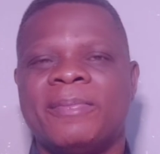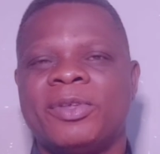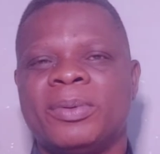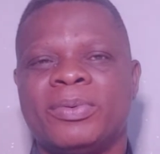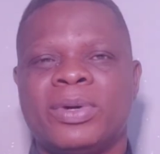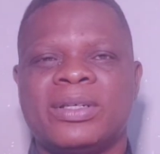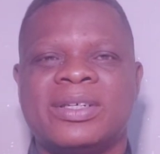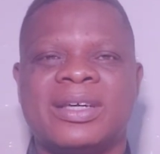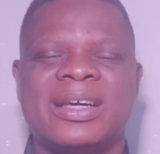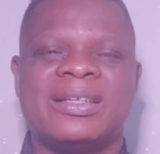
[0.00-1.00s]
The people will
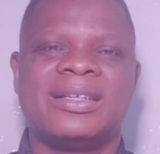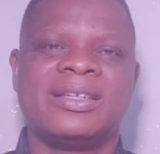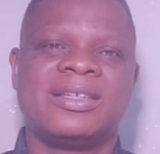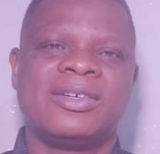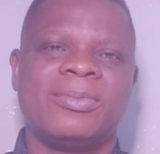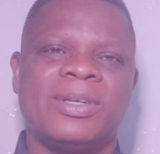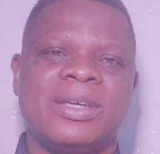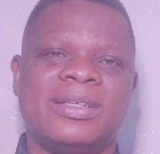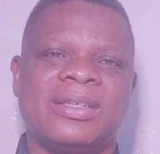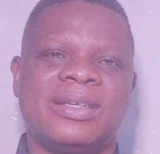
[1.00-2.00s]
say that this
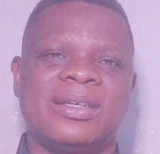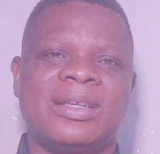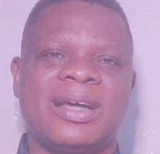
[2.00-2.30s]
obedient thing,